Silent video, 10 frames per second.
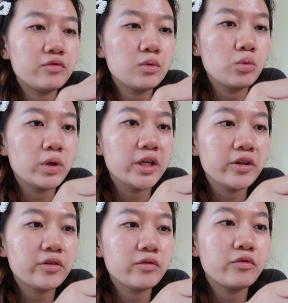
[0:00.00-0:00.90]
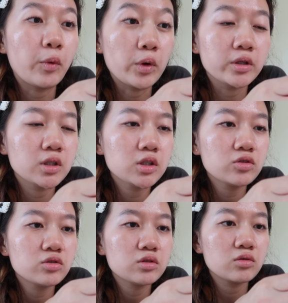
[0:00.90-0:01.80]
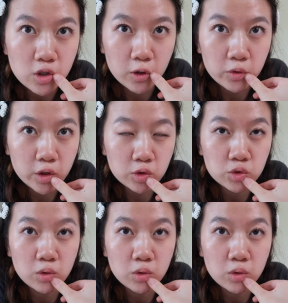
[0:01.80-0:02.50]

with foreigners, so those